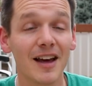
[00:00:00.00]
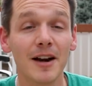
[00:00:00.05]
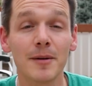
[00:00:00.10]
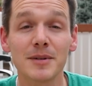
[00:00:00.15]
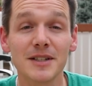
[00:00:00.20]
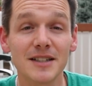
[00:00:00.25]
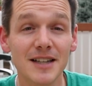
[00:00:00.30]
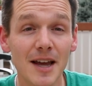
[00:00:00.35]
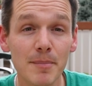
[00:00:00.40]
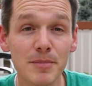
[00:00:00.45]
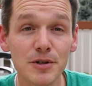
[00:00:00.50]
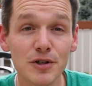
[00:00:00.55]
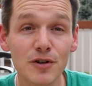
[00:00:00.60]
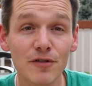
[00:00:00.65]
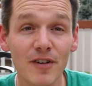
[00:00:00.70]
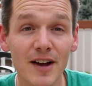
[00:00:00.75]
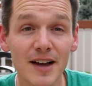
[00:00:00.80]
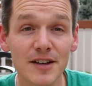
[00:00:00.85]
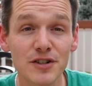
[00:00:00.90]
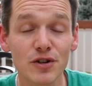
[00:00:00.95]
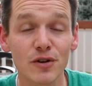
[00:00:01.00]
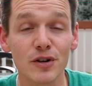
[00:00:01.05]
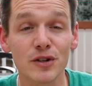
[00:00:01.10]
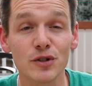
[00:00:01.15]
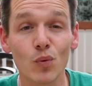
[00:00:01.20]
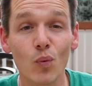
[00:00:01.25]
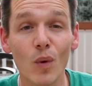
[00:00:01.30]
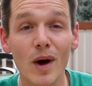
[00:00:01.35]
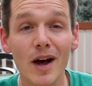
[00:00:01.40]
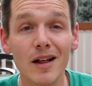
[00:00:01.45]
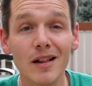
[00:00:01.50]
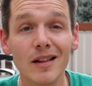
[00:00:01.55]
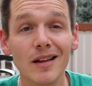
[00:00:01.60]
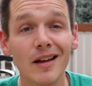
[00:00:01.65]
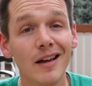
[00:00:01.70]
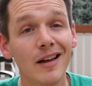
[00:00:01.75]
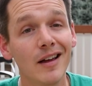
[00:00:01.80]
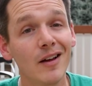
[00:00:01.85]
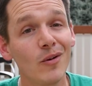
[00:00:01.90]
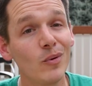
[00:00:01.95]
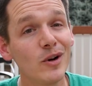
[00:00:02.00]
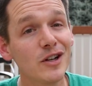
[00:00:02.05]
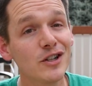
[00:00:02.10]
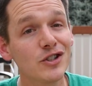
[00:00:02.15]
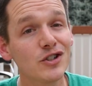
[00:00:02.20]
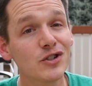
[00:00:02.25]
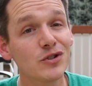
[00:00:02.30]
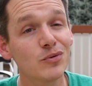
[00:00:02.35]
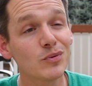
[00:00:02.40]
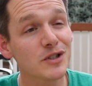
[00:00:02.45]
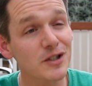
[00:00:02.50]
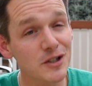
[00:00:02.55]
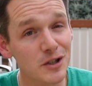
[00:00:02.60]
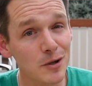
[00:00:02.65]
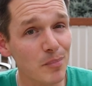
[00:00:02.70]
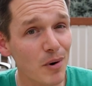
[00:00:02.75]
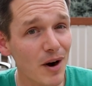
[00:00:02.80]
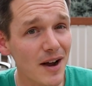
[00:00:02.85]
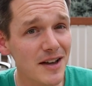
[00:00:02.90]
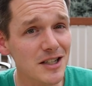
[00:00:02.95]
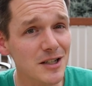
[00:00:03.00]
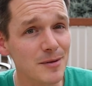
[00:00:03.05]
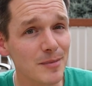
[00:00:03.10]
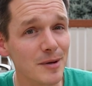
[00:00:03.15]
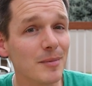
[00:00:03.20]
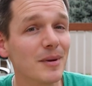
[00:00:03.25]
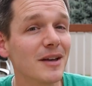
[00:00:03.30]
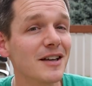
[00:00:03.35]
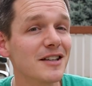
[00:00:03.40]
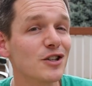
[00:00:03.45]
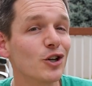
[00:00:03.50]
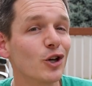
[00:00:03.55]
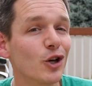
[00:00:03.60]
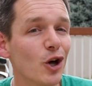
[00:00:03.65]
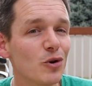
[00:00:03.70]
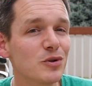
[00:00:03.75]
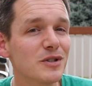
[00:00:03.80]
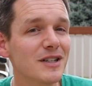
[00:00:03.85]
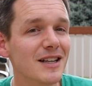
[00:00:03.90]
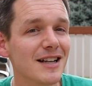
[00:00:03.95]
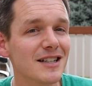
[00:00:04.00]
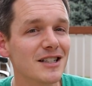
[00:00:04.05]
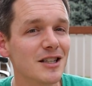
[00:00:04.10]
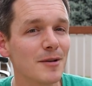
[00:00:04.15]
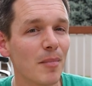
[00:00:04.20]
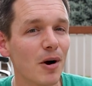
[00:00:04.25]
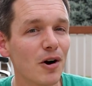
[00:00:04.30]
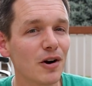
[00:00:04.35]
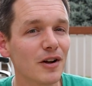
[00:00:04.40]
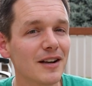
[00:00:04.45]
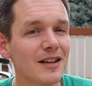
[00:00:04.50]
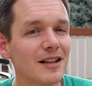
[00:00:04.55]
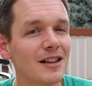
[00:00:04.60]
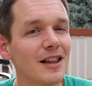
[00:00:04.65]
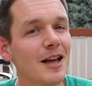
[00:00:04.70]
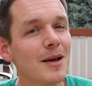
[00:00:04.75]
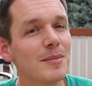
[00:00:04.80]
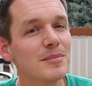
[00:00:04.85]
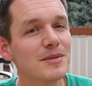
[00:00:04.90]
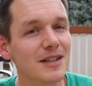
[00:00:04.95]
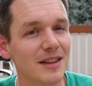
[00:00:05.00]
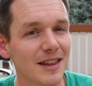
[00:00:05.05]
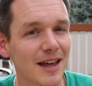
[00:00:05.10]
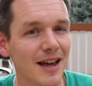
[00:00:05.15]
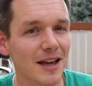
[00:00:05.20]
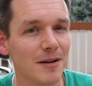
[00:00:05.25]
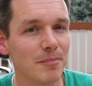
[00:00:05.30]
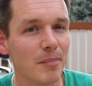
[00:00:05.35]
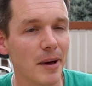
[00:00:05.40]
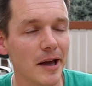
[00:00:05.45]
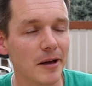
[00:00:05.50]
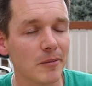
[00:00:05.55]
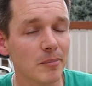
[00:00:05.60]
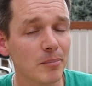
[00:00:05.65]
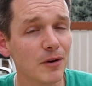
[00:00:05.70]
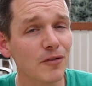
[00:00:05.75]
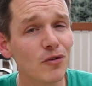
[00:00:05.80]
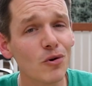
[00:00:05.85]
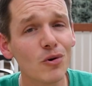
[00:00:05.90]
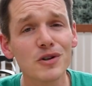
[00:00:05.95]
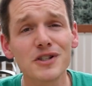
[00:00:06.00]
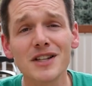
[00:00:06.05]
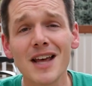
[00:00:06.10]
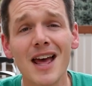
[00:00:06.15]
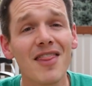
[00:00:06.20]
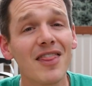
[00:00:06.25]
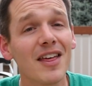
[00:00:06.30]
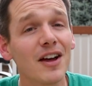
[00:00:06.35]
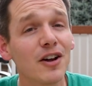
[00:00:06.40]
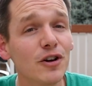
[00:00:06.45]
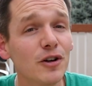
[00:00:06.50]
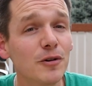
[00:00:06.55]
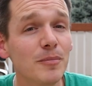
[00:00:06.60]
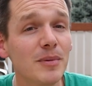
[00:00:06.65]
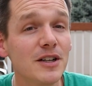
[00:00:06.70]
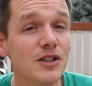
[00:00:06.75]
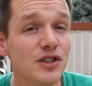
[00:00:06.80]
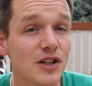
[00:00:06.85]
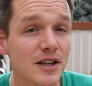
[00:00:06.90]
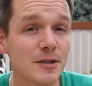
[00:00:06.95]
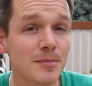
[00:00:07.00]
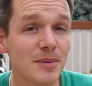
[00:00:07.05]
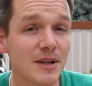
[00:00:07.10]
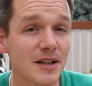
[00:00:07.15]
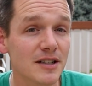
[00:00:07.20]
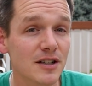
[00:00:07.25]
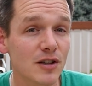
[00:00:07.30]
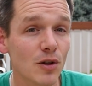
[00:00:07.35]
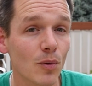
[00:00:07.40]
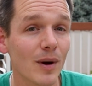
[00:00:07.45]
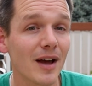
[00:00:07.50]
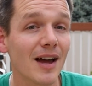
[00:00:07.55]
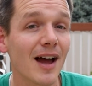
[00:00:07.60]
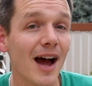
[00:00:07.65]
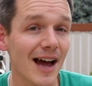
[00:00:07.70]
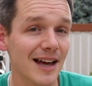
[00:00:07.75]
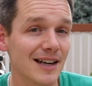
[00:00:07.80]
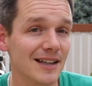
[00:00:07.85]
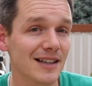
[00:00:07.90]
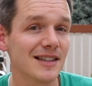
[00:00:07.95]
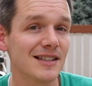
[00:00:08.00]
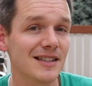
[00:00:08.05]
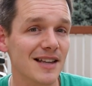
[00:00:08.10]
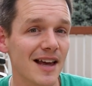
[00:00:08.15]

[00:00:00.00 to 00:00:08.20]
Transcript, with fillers: Got up to temperature faster as well, which was a surprise to me because it goes against the marketing claims that they had made. But of course, that could be just because of the way I did the